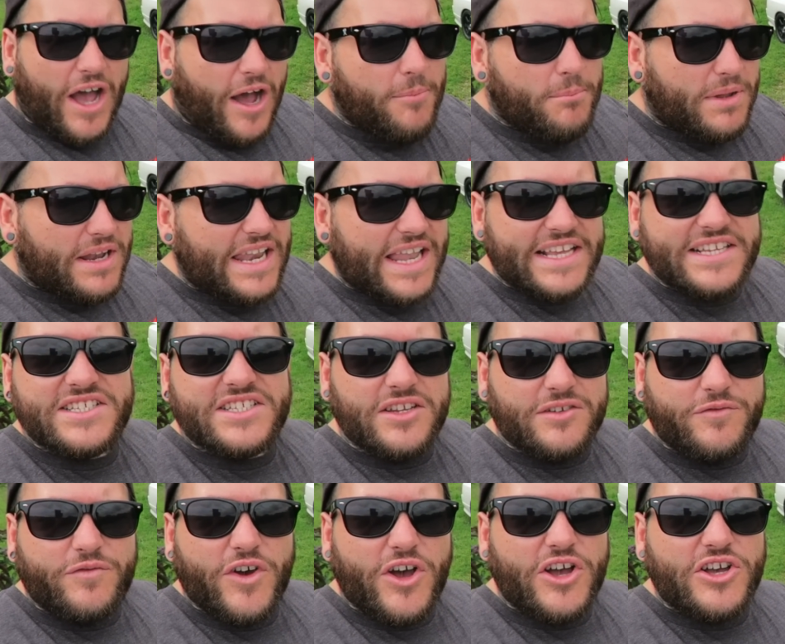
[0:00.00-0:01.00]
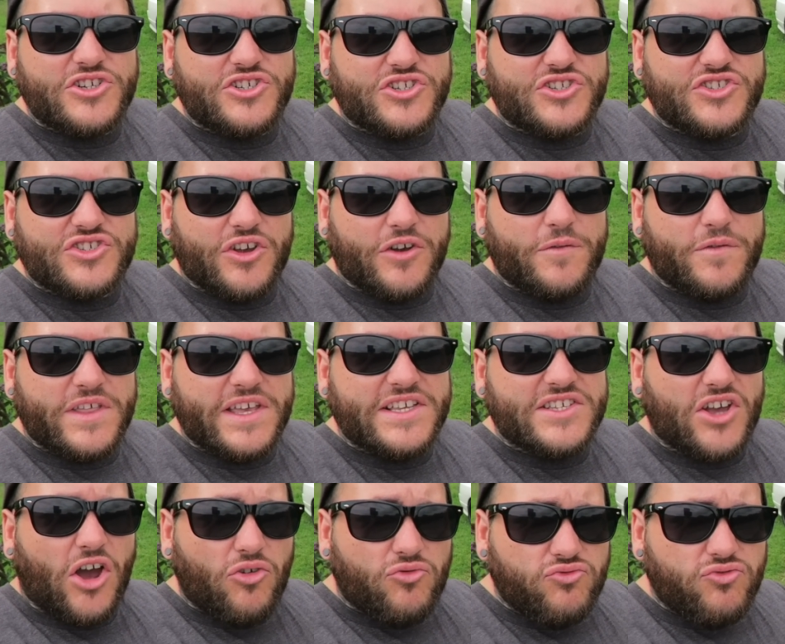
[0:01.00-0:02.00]
Unmolested versions of
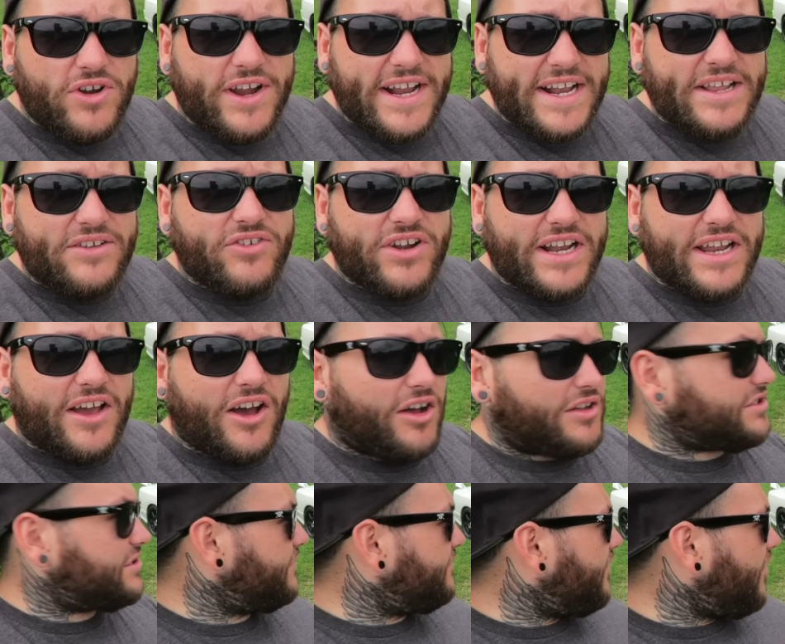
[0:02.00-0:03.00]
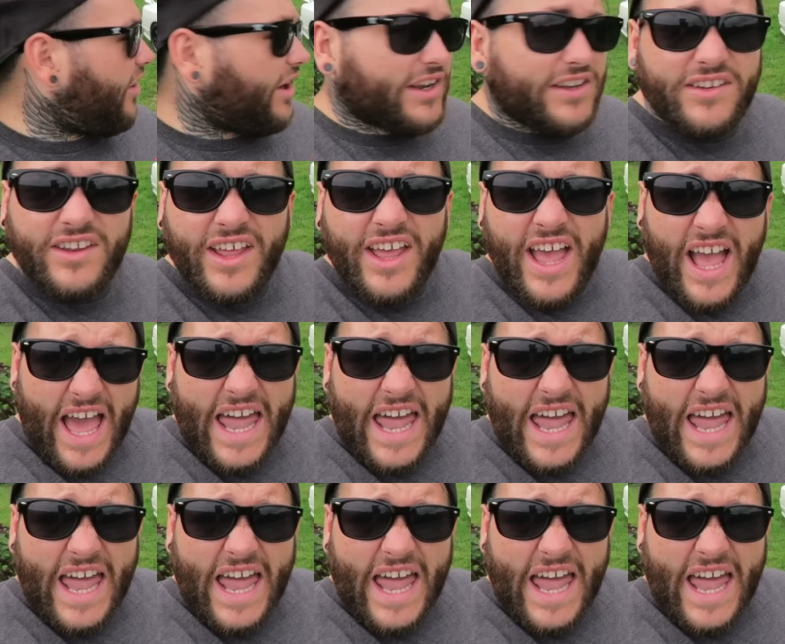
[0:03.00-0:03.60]
these are really hard to find,